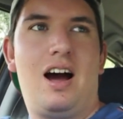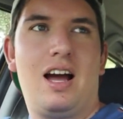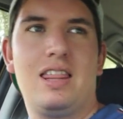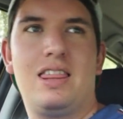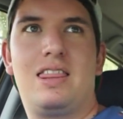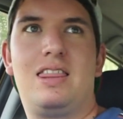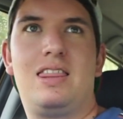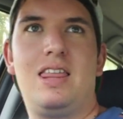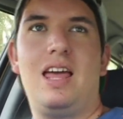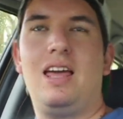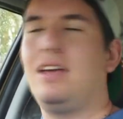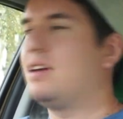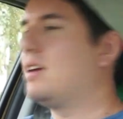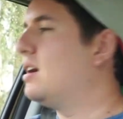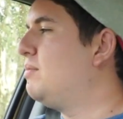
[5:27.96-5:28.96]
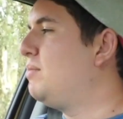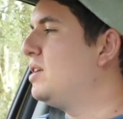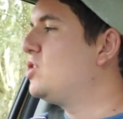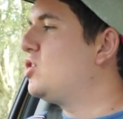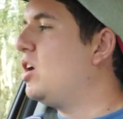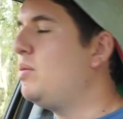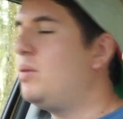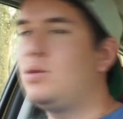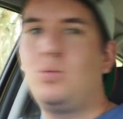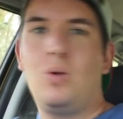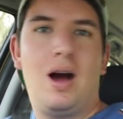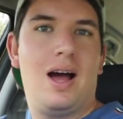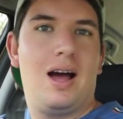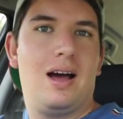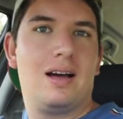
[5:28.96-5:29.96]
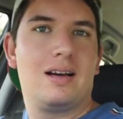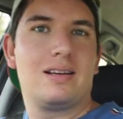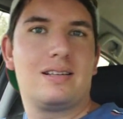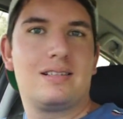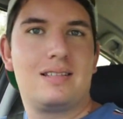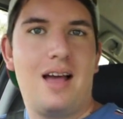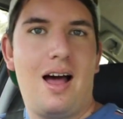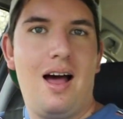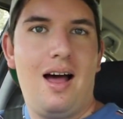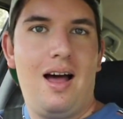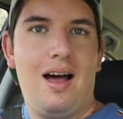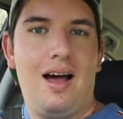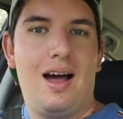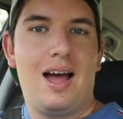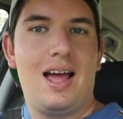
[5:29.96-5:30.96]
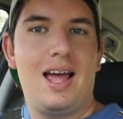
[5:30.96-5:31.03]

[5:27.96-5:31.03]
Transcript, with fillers: I think my tripod works. I